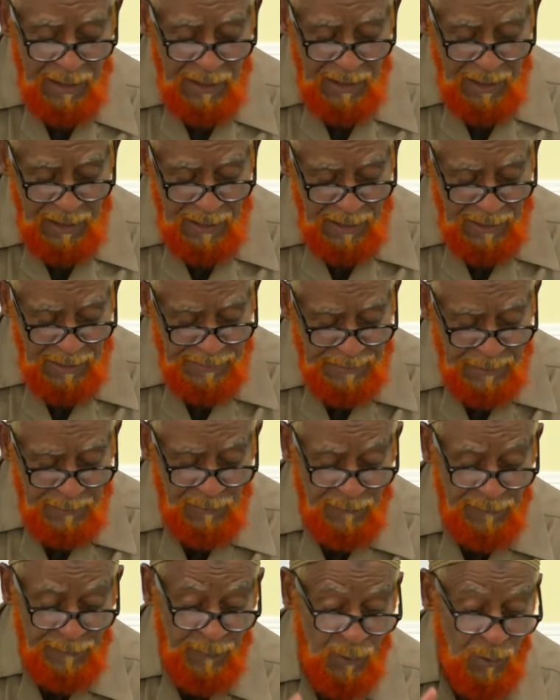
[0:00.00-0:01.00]

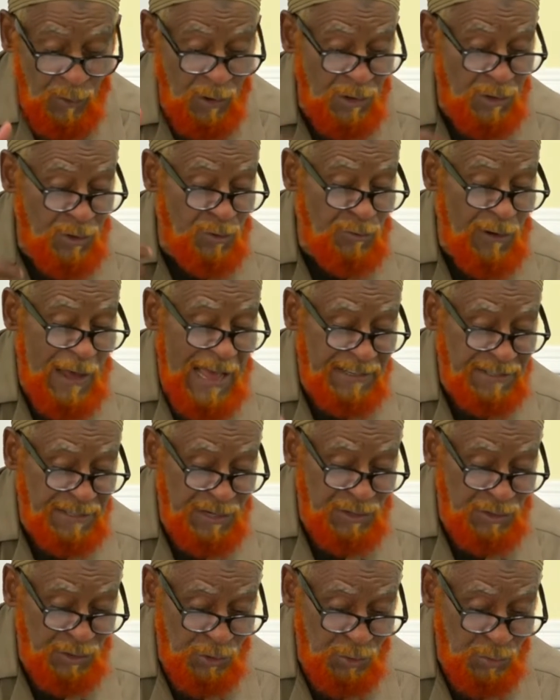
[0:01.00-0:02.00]
Number 4,
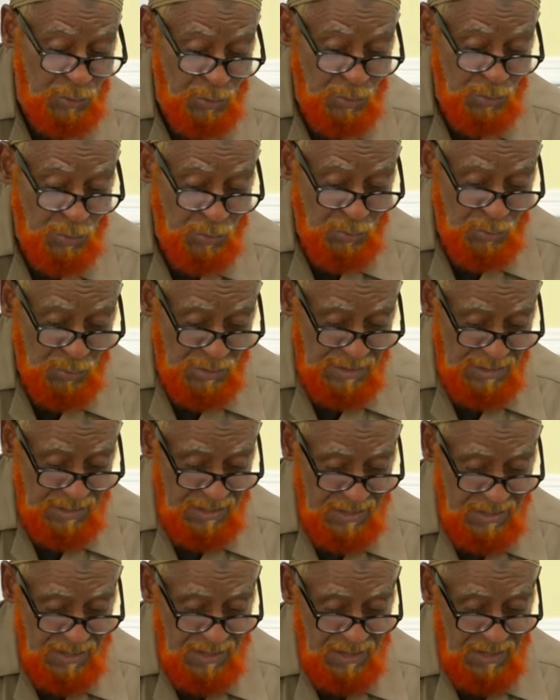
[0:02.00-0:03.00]
gratitude
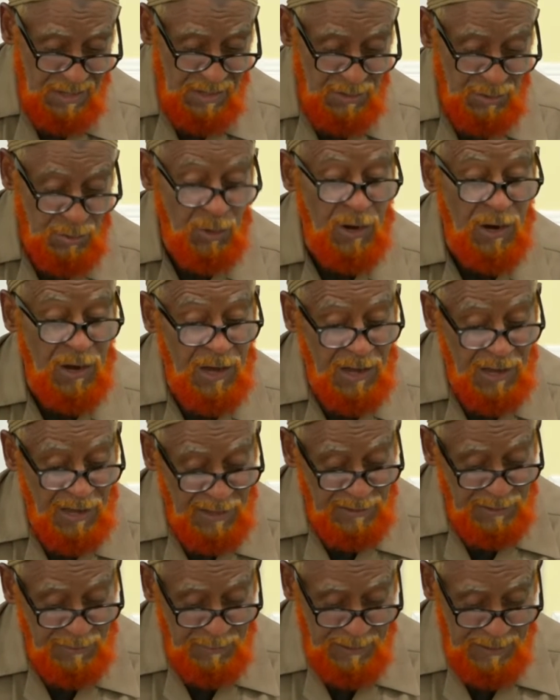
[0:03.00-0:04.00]
to her
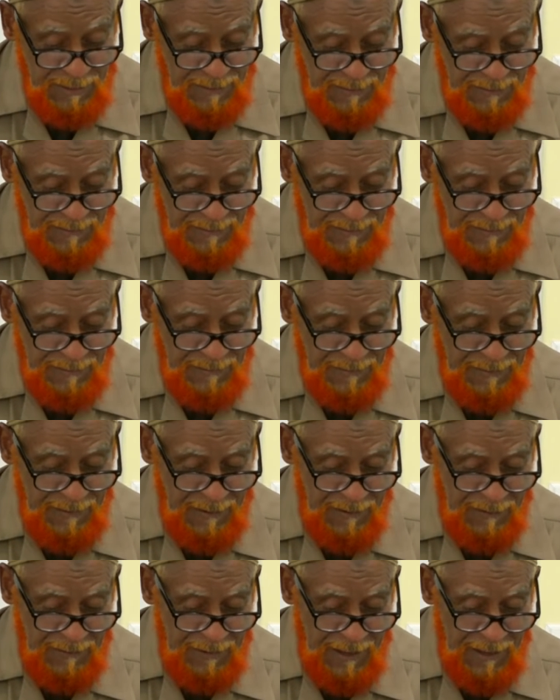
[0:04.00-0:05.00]
husband.
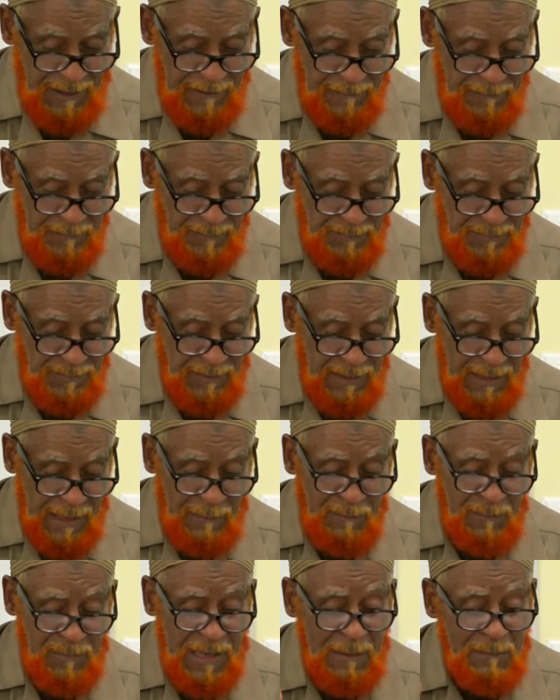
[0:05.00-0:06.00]
Okay?
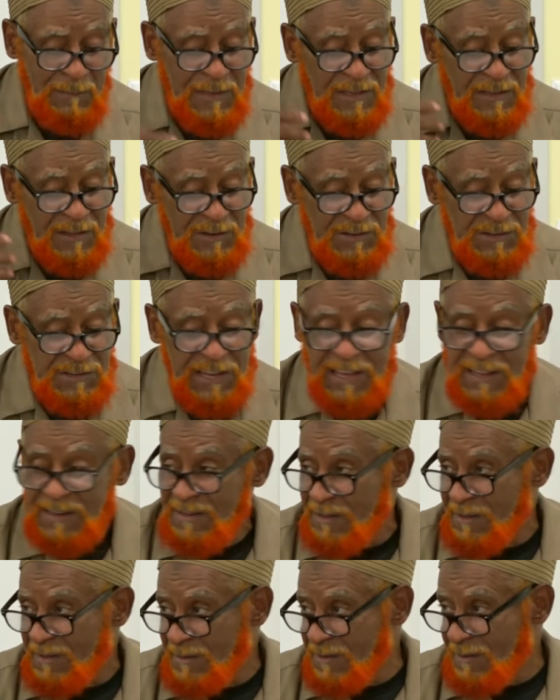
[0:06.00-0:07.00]
And be content.
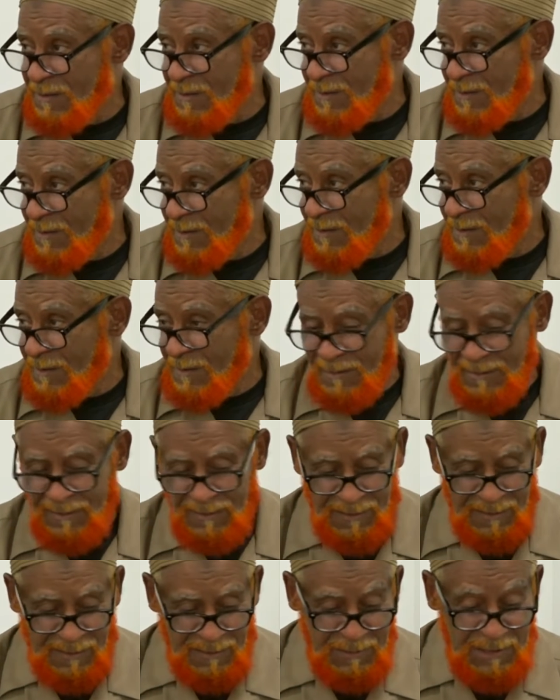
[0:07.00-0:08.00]

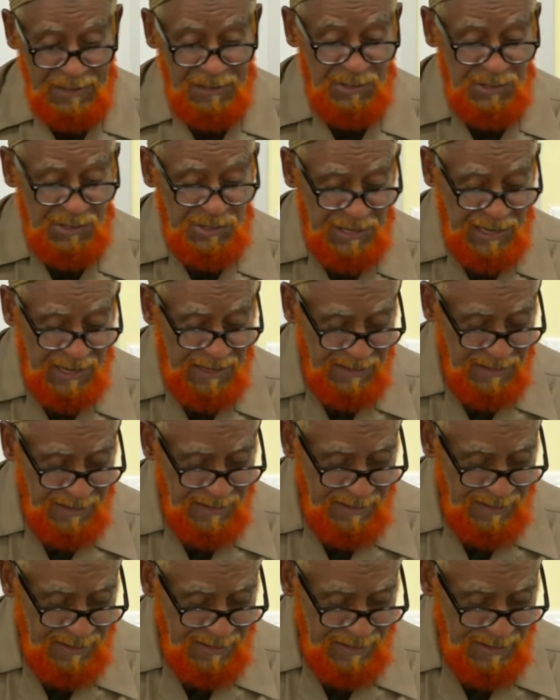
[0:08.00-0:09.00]
Be content
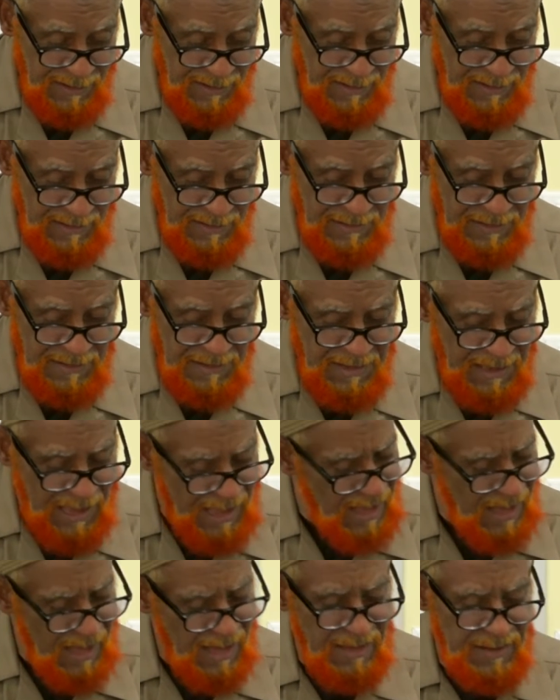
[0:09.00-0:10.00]
and
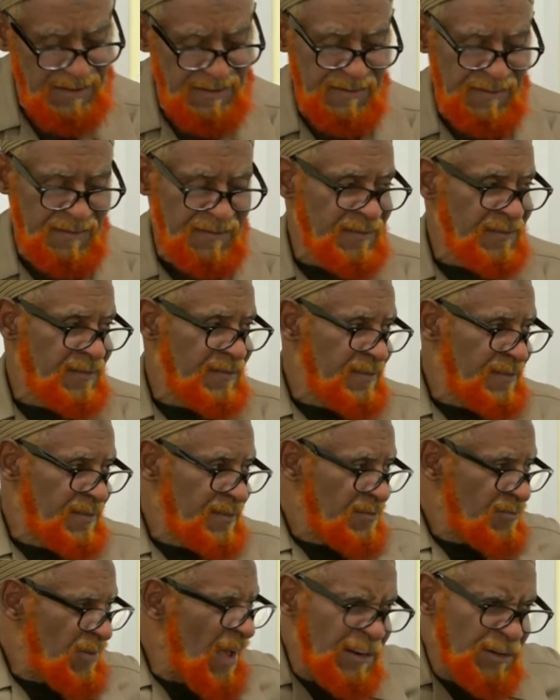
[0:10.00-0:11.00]
kind.
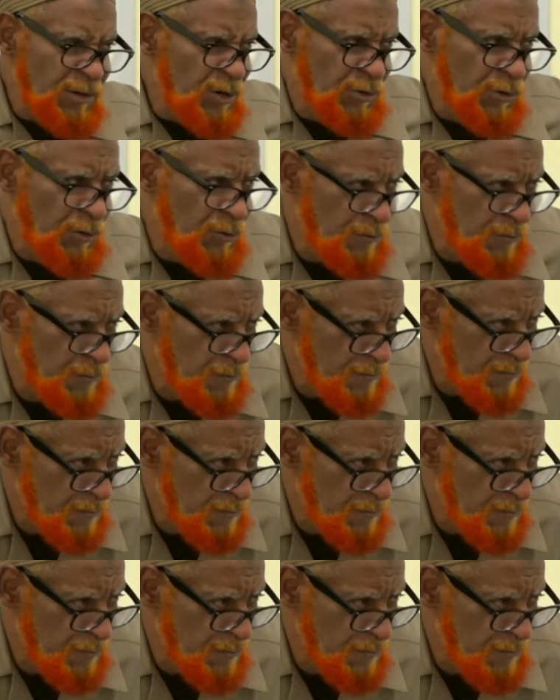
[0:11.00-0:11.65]
Gratitude.